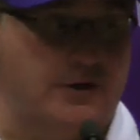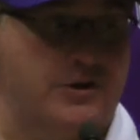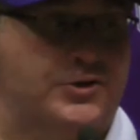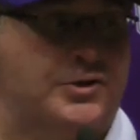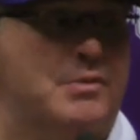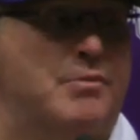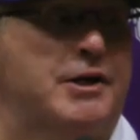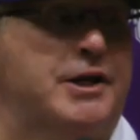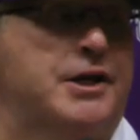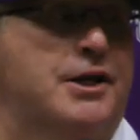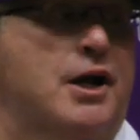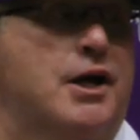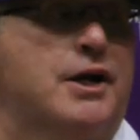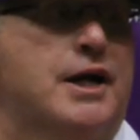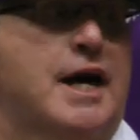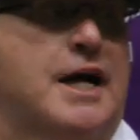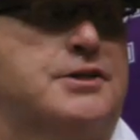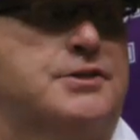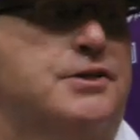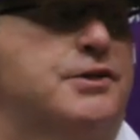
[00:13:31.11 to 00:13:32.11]
so many young
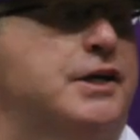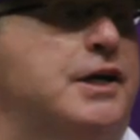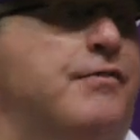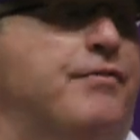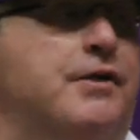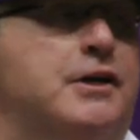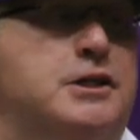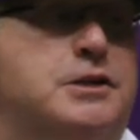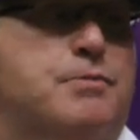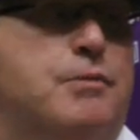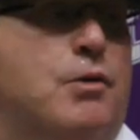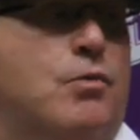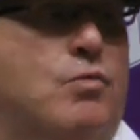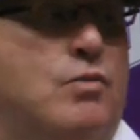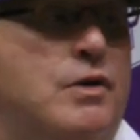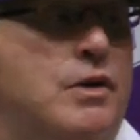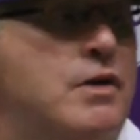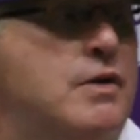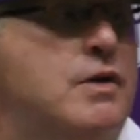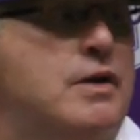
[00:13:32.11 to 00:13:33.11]
guys on defense, but
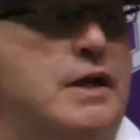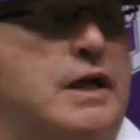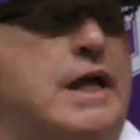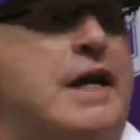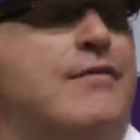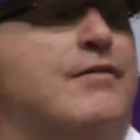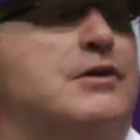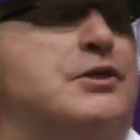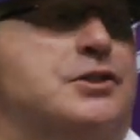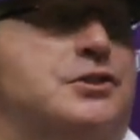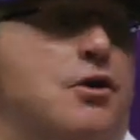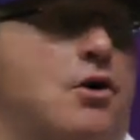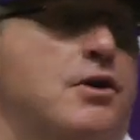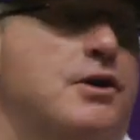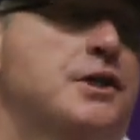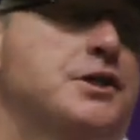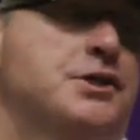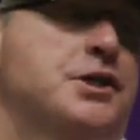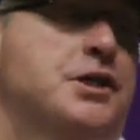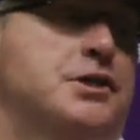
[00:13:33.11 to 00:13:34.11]
even
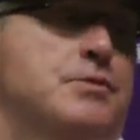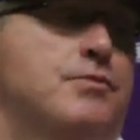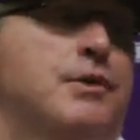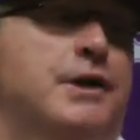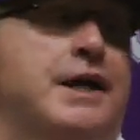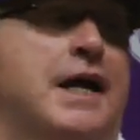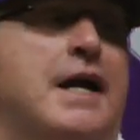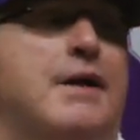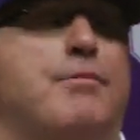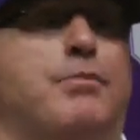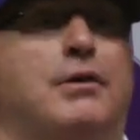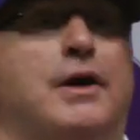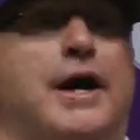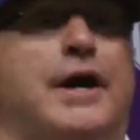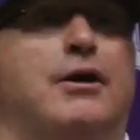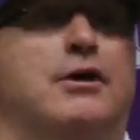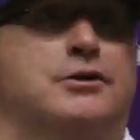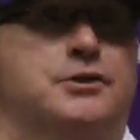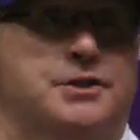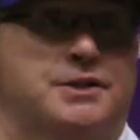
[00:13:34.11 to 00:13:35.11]
starting to teach them the game
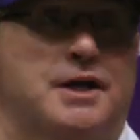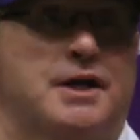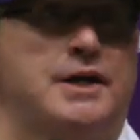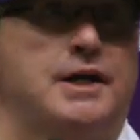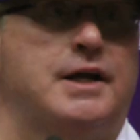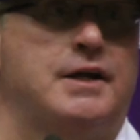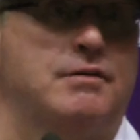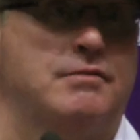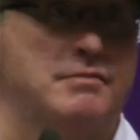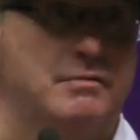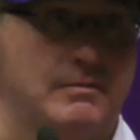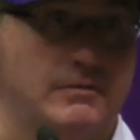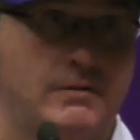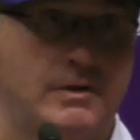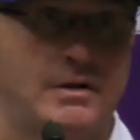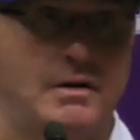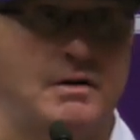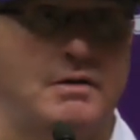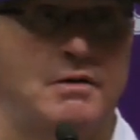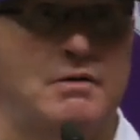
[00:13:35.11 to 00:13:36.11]
plan on Sunday,
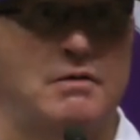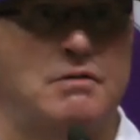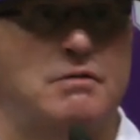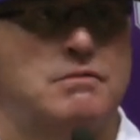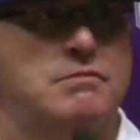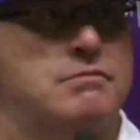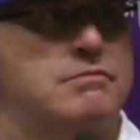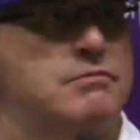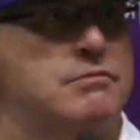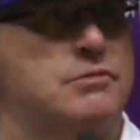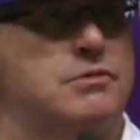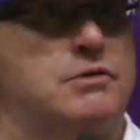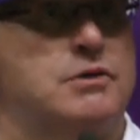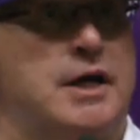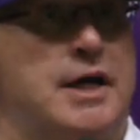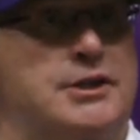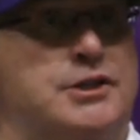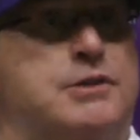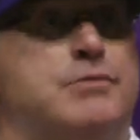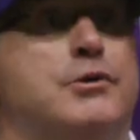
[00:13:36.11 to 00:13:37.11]

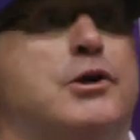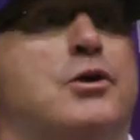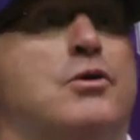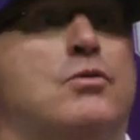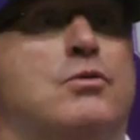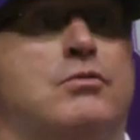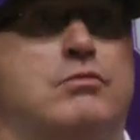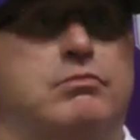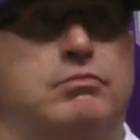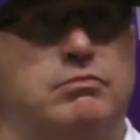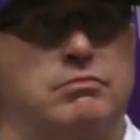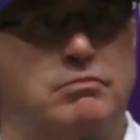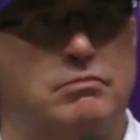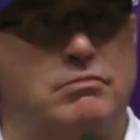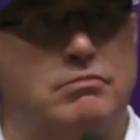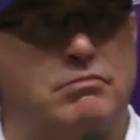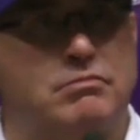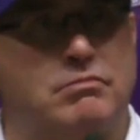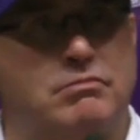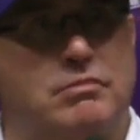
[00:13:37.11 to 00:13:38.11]
SMU
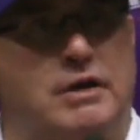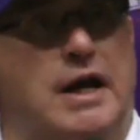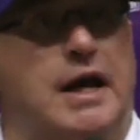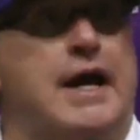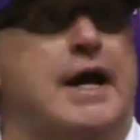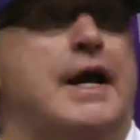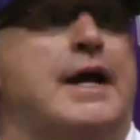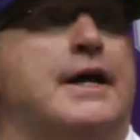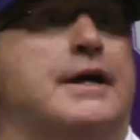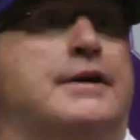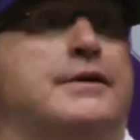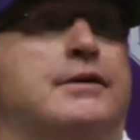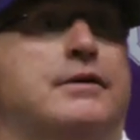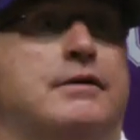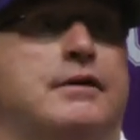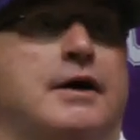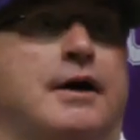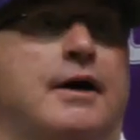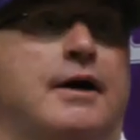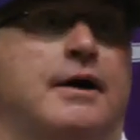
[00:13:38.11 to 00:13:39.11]

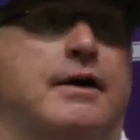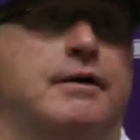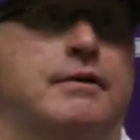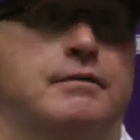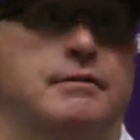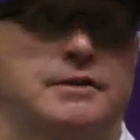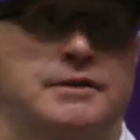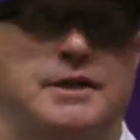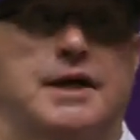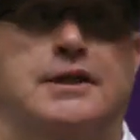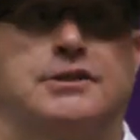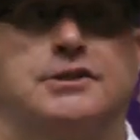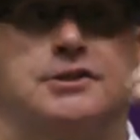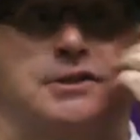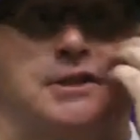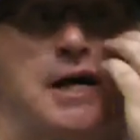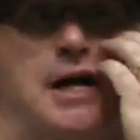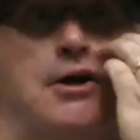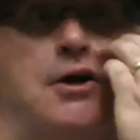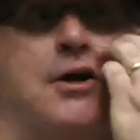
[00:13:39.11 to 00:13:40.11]
and
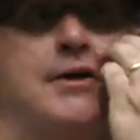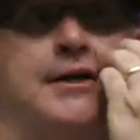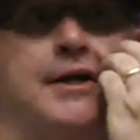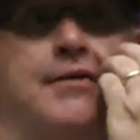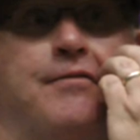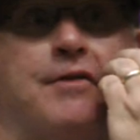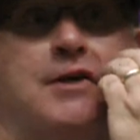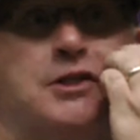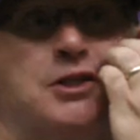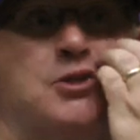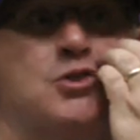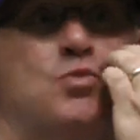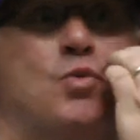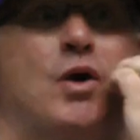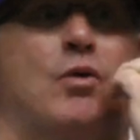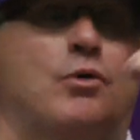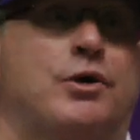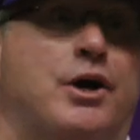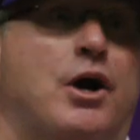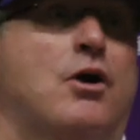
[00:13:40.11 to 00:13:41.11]
Texas Tech on defense, because
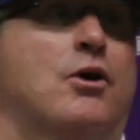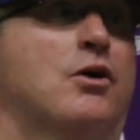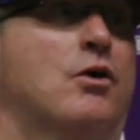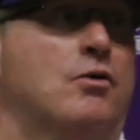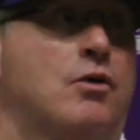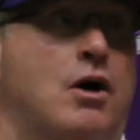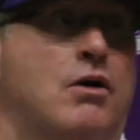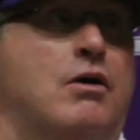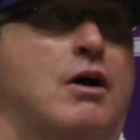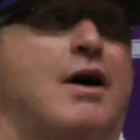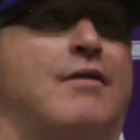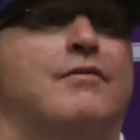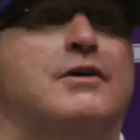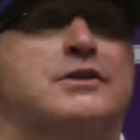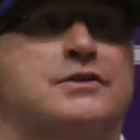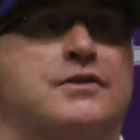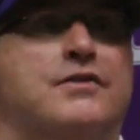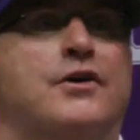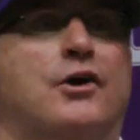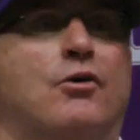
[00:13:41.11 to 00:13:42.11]
we were younger,
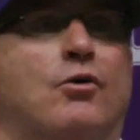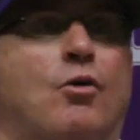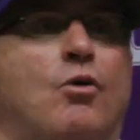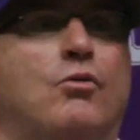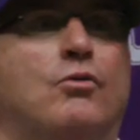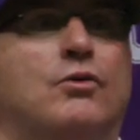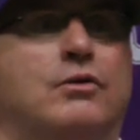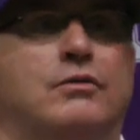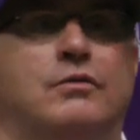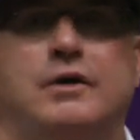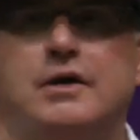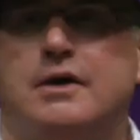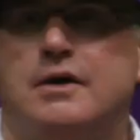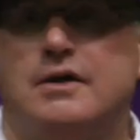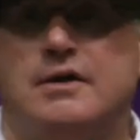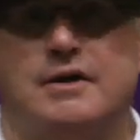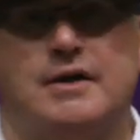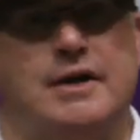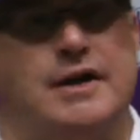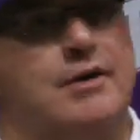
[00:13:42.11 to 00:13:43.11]
obviously they were older,
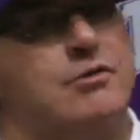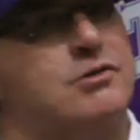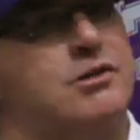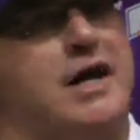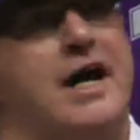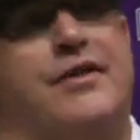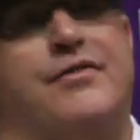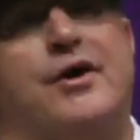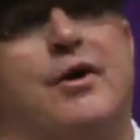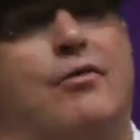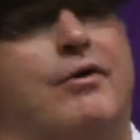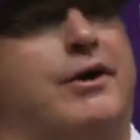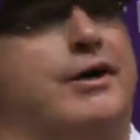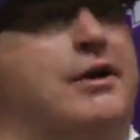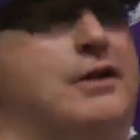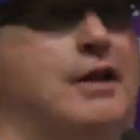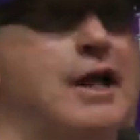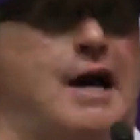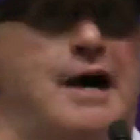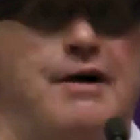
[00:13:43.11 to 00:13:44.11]
it was like they were
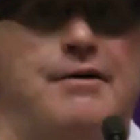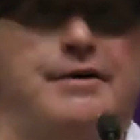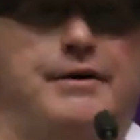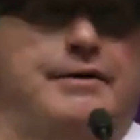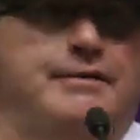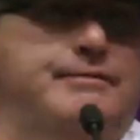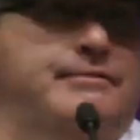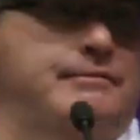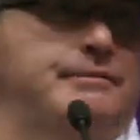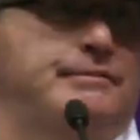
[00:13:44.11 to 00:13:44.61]
in a cloud.